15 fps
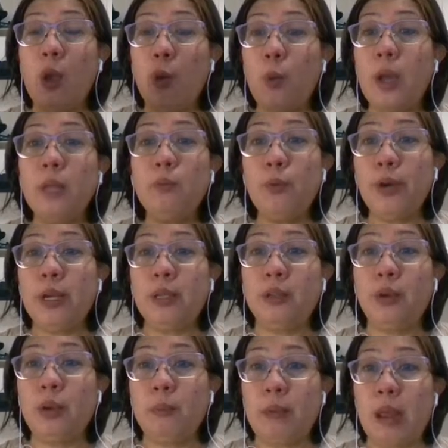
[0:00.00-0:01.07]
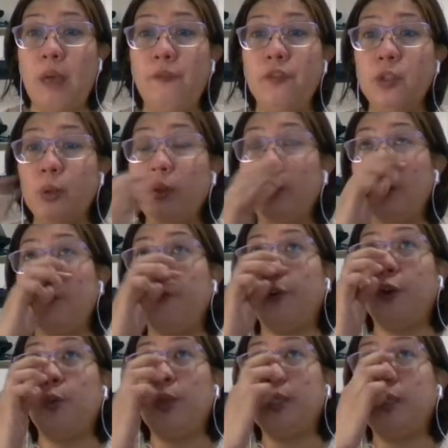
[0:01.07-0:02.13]
one more term left. So
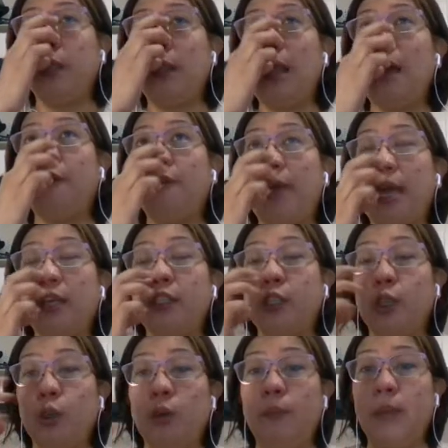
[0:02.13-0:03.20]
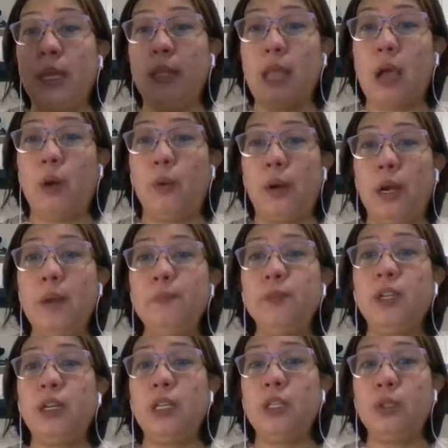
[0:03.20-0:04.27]
therefore, we still have x cubed in our
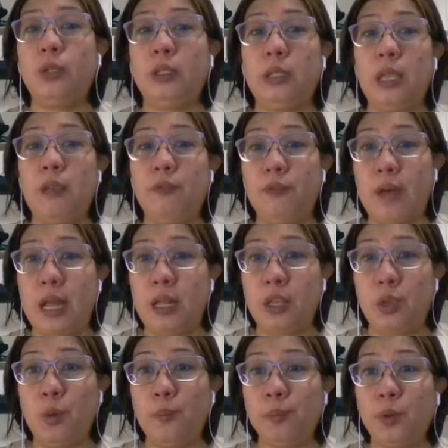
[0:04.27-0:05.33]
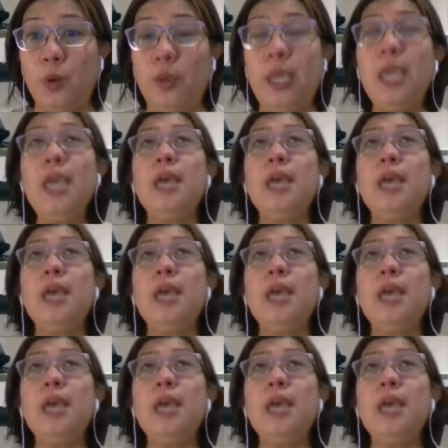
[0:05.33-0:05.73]
resulting value. Okay,